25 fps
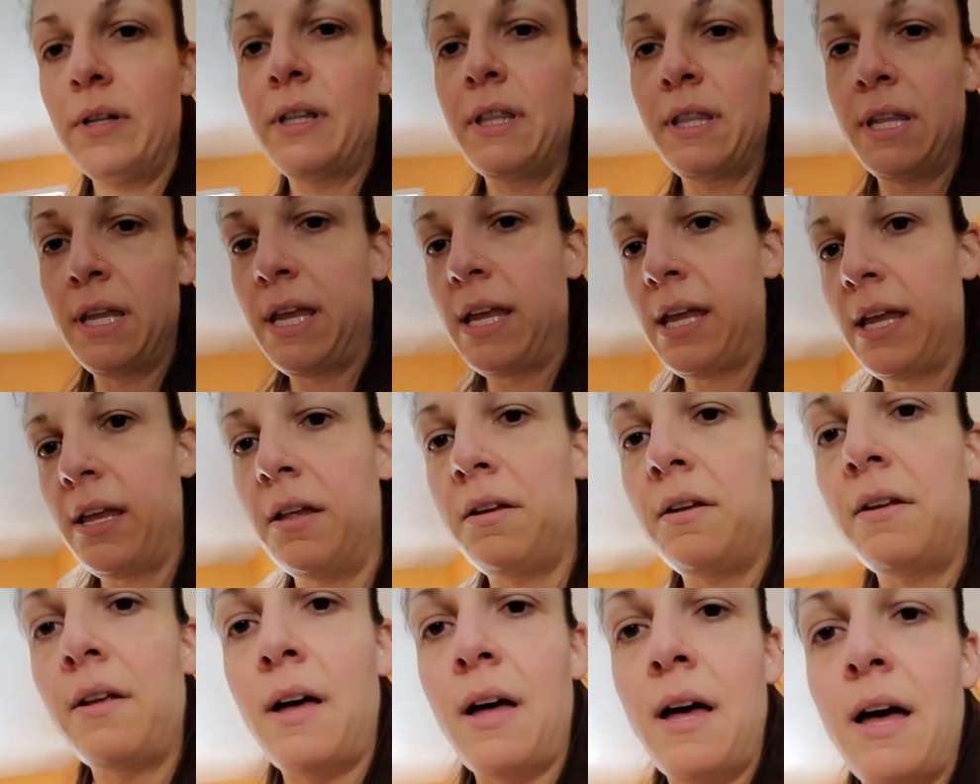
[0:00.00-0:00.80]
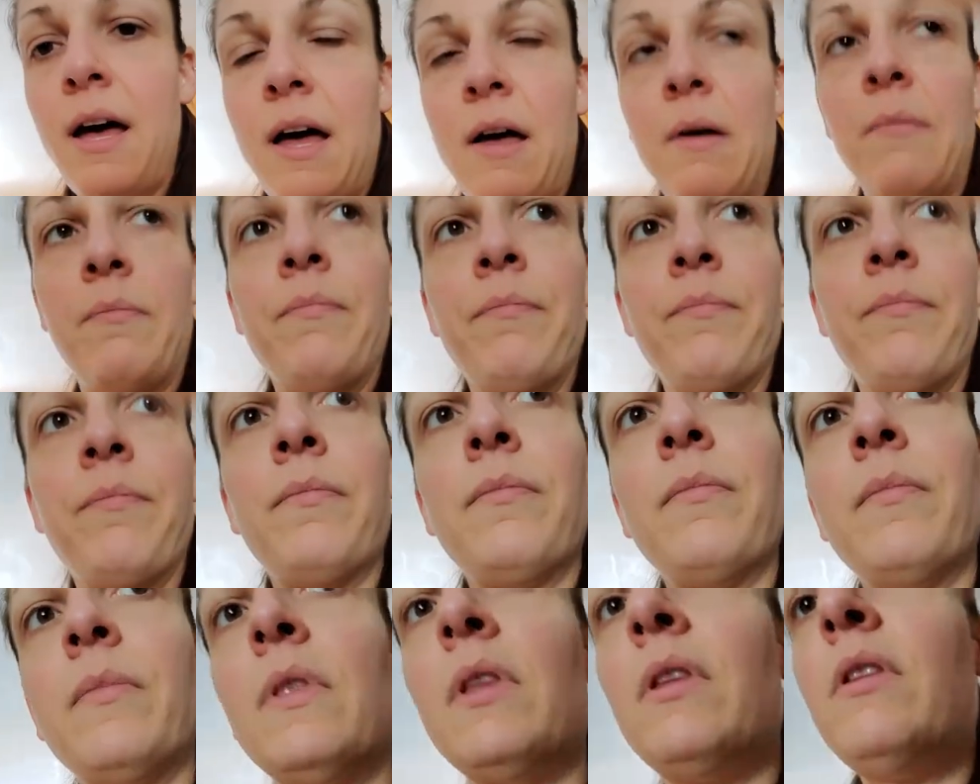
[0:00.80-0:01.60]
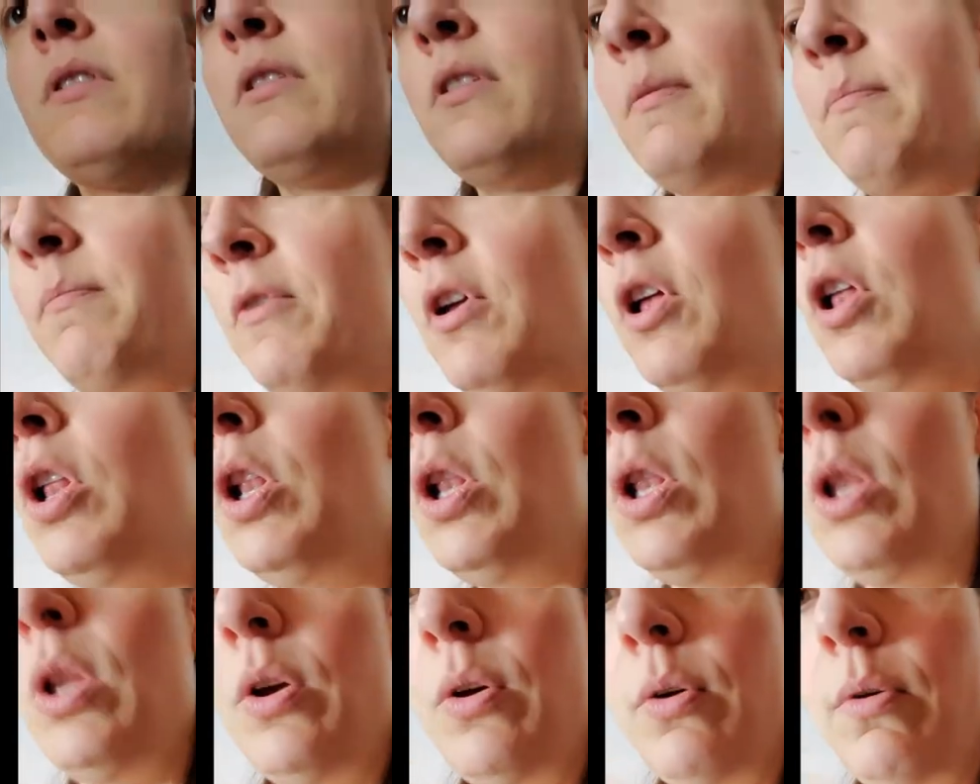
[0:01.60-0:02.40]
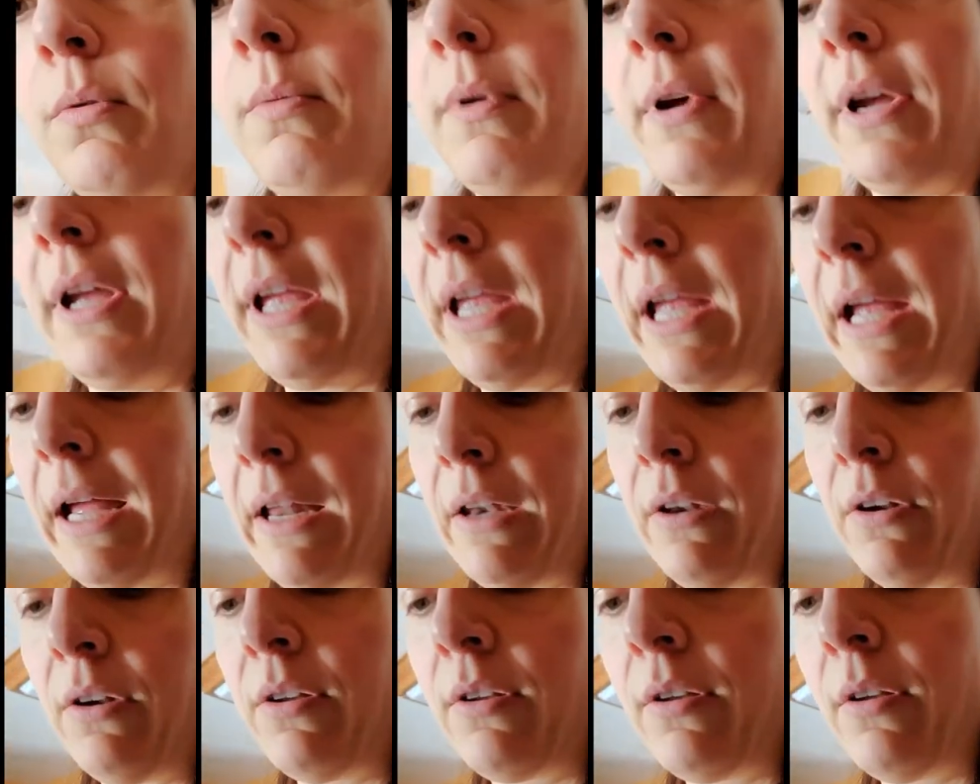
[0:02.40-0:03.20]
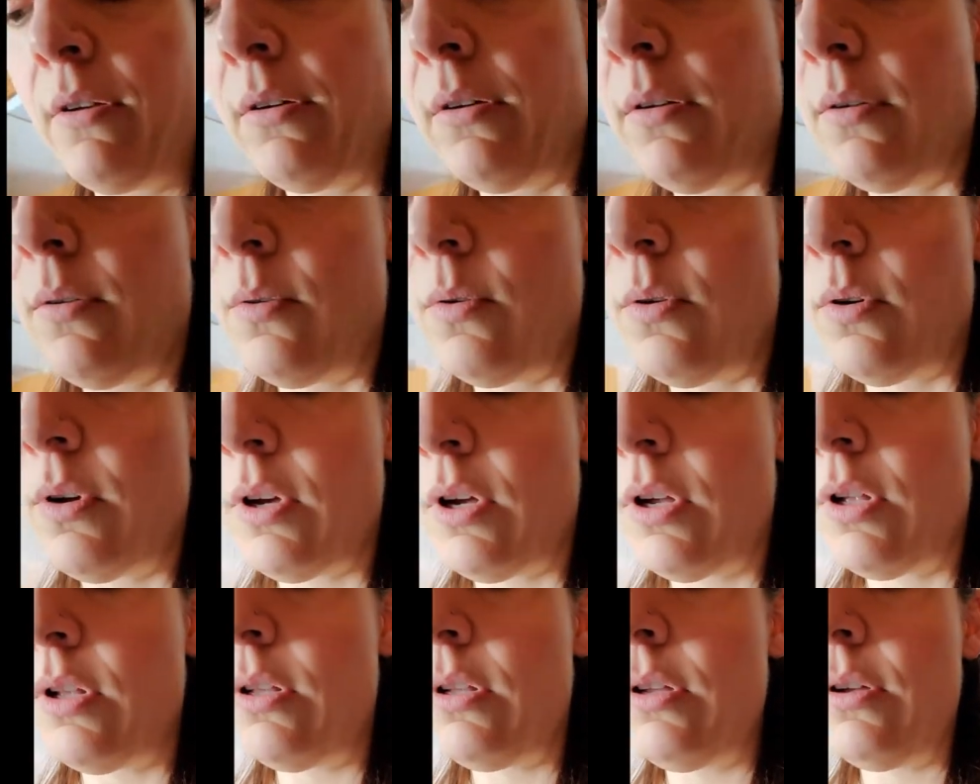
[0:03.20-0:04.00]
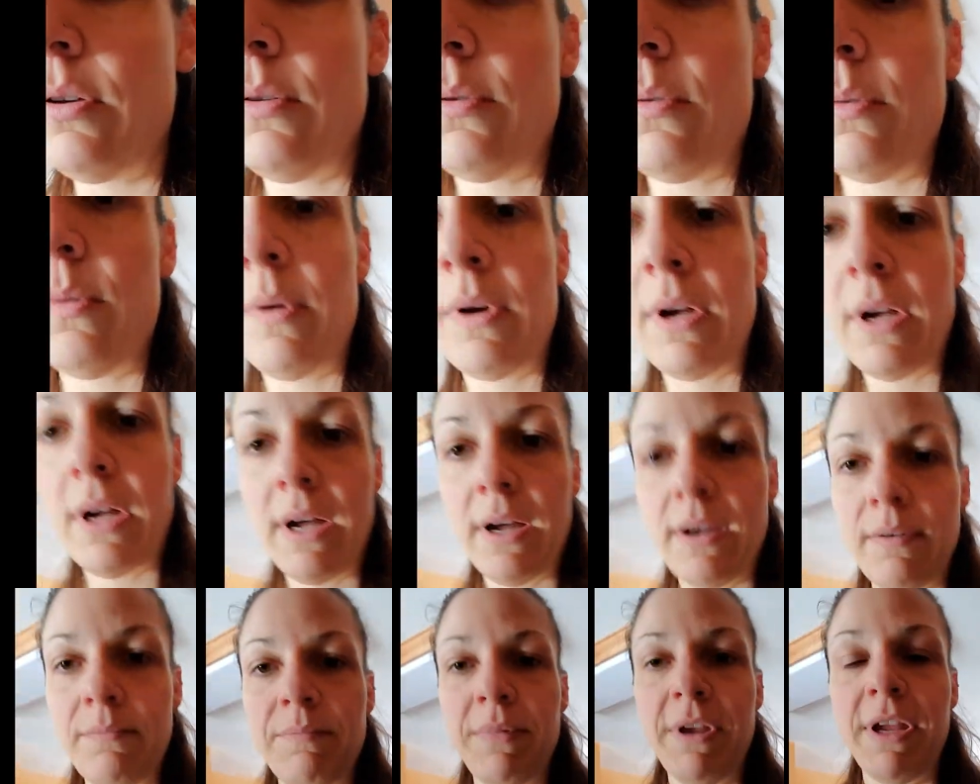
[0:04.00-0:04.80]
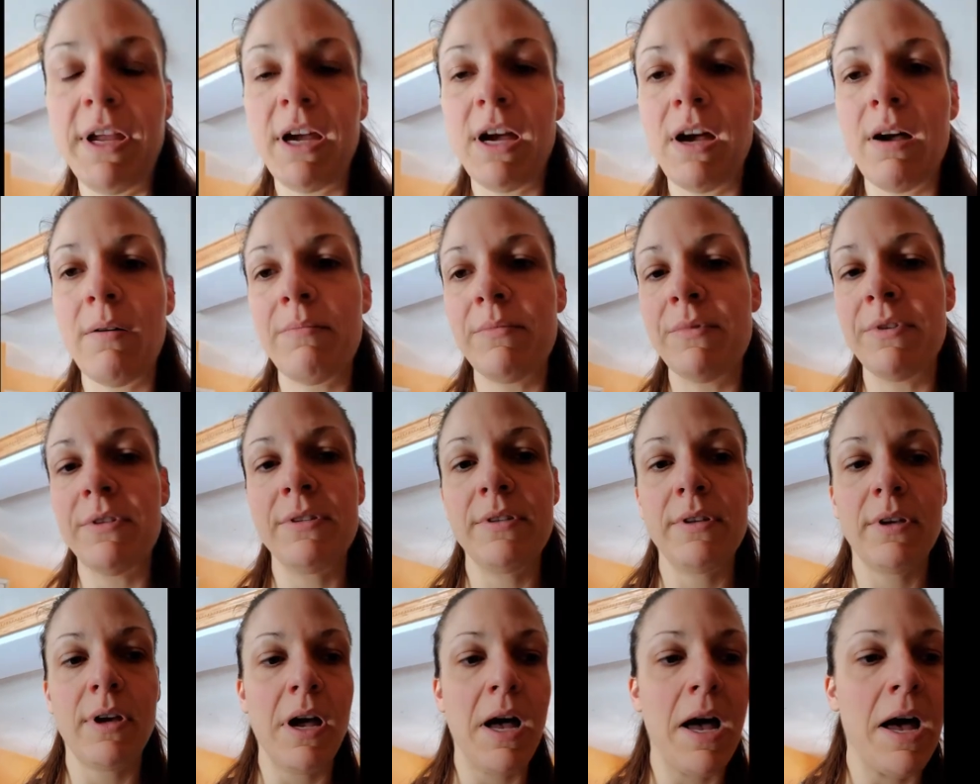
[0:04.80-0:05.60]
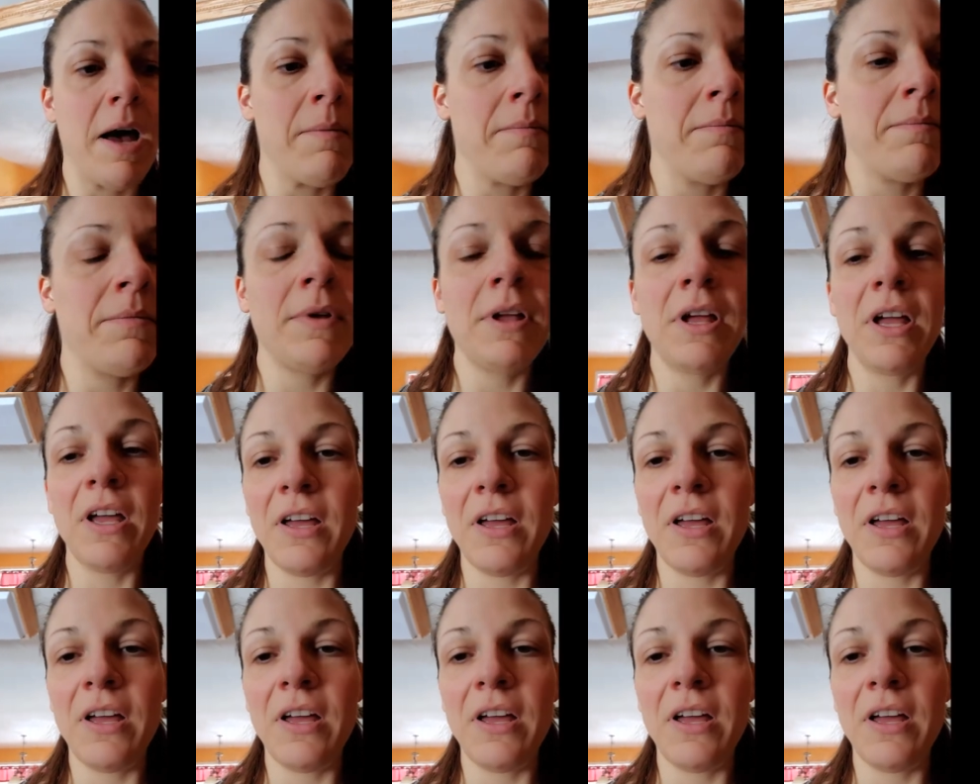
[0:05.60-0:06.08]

need um, to glue and glue becomes um,